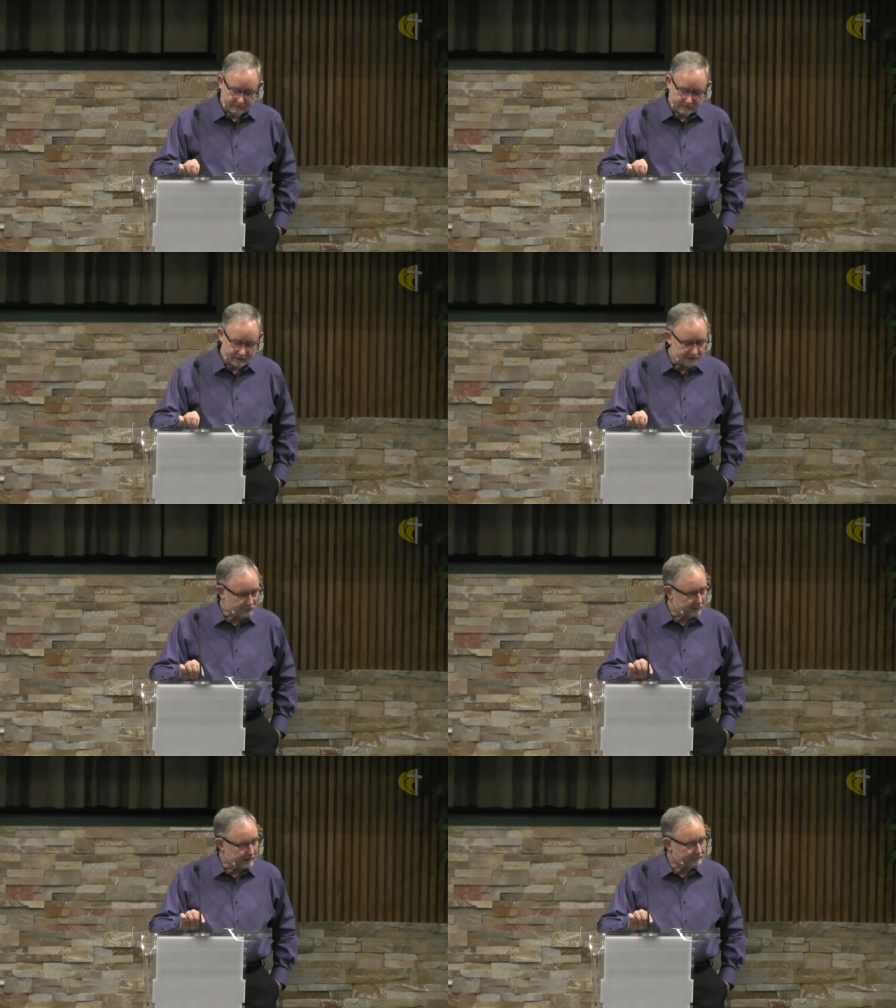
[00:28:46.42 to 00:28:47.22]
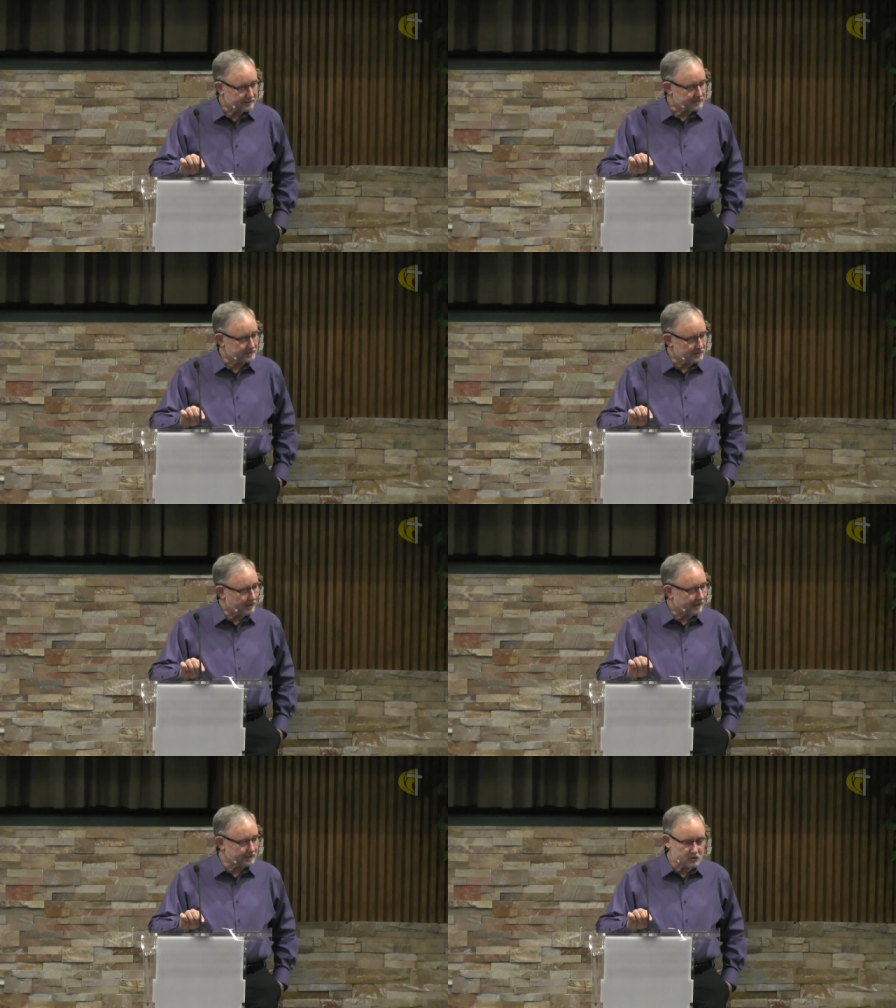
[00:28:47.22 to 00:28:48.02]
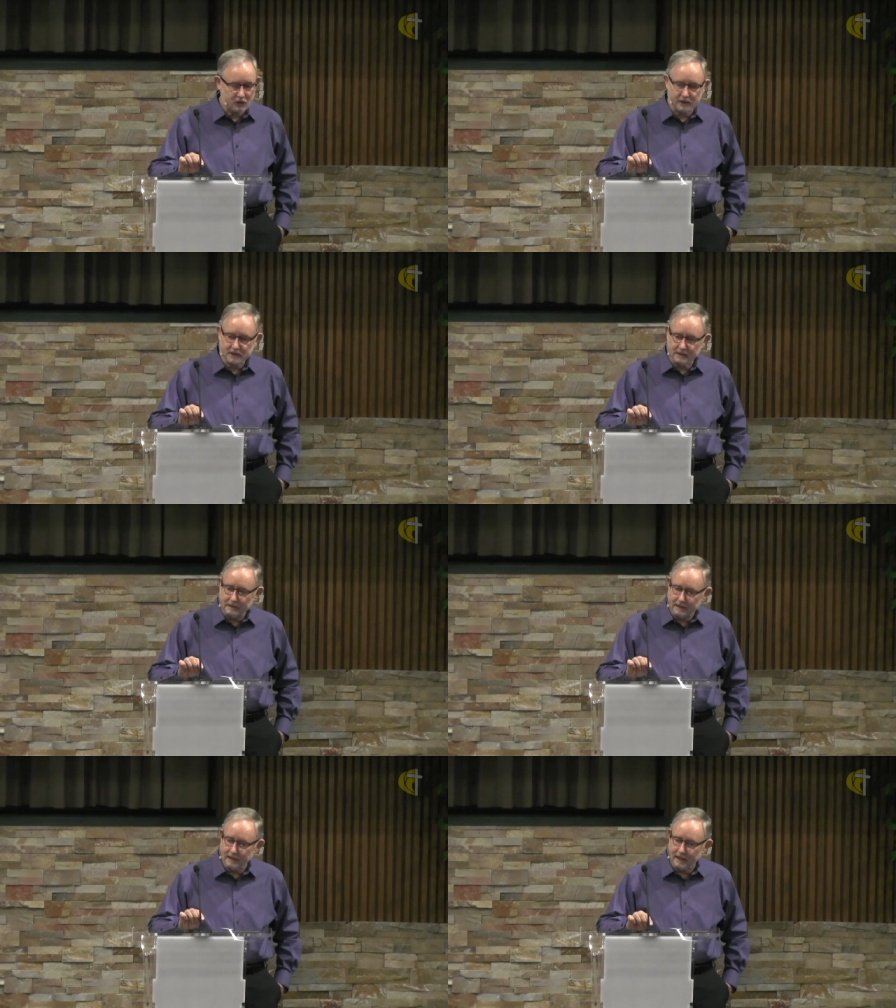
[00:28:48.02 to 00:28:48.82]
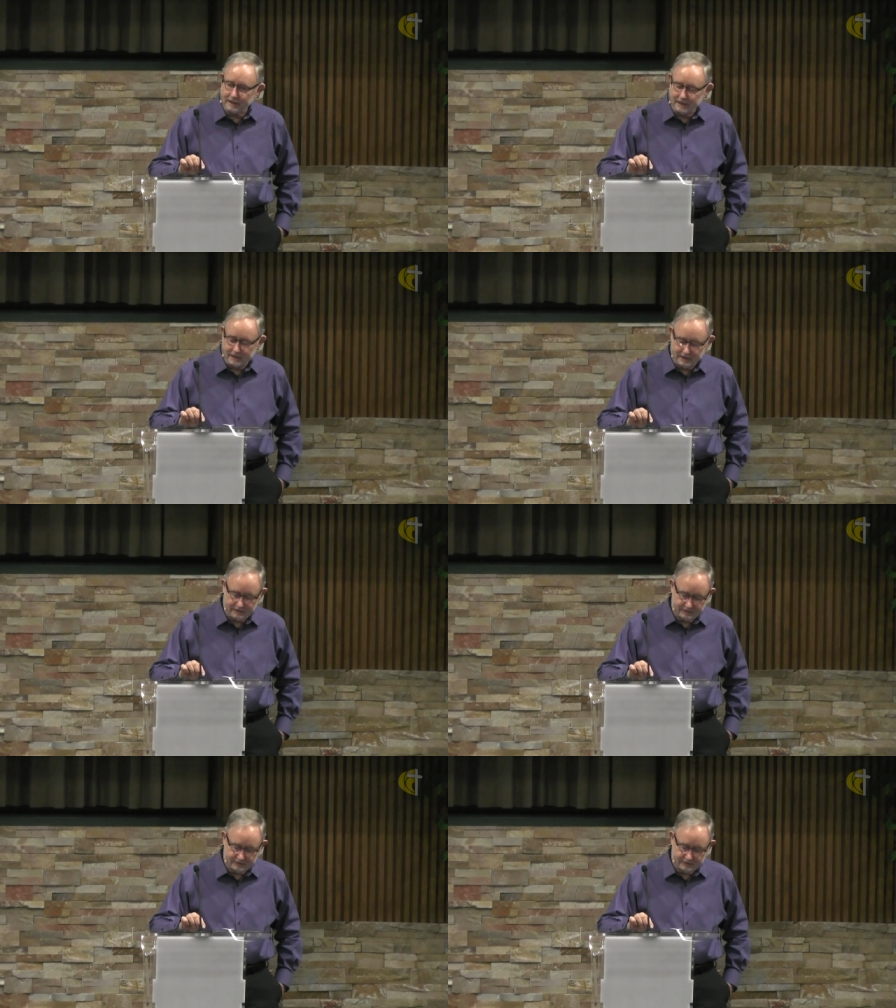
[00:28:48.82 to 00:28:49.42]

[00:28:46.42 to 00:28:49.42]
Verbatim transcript: His forgiveness is not just lucky